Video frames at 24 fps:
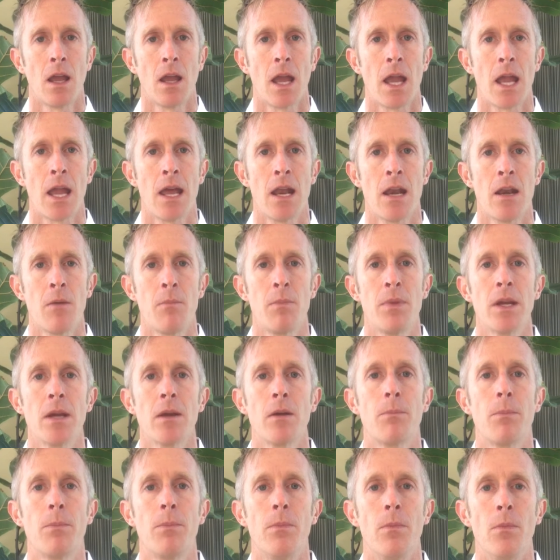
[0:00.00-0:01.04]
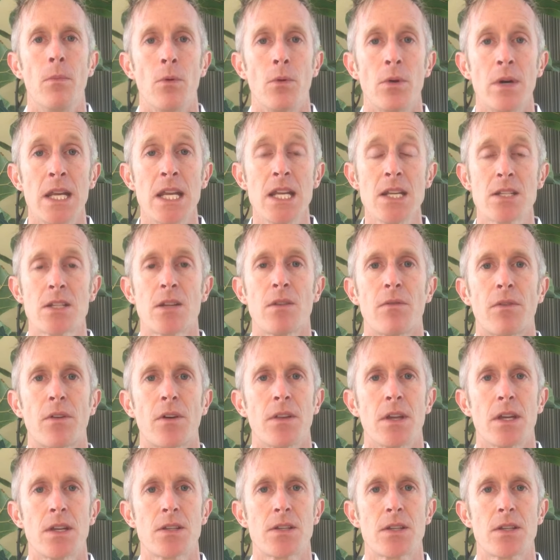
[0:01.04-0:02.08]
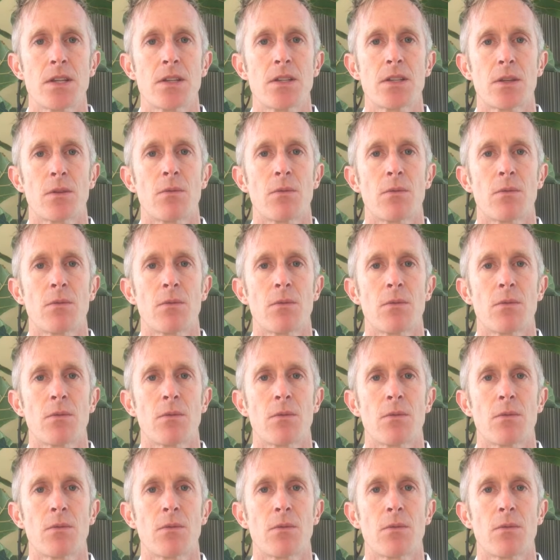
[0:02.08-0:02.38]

And a big reason for this is